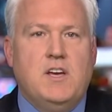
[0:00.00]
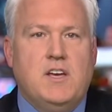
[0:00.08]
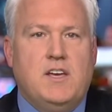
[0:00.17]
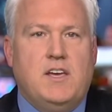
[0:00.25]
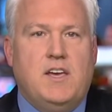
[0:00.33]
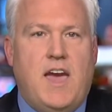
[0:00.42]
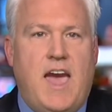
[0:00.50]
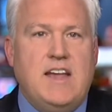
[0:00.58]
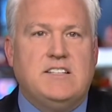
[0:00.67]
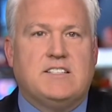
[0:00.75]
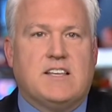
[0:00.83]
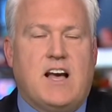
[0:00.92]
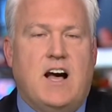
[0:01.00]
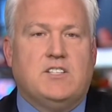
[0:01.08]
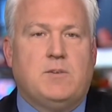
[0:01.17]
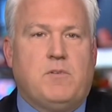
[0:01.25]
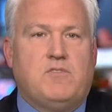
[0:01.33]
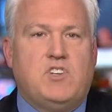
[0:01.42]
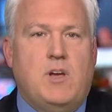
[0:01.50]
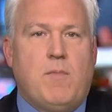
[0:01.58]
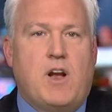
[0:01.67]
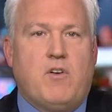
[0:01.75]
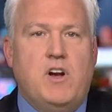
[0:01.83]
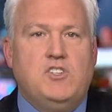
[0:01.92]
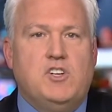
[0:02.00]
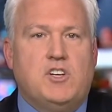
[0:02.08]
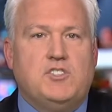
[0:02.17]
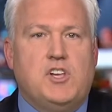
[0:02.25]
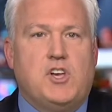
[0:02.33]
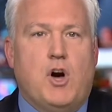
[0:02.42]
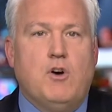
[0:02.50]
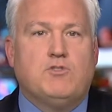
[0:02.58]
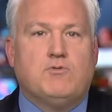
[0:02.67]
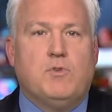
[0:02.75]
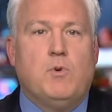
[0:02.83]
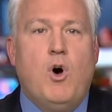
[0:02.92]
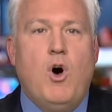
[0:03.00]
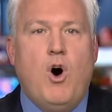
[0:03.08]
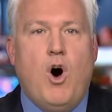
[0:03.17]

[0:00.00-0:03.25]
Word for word: he hates the concept of chain migration because he goes through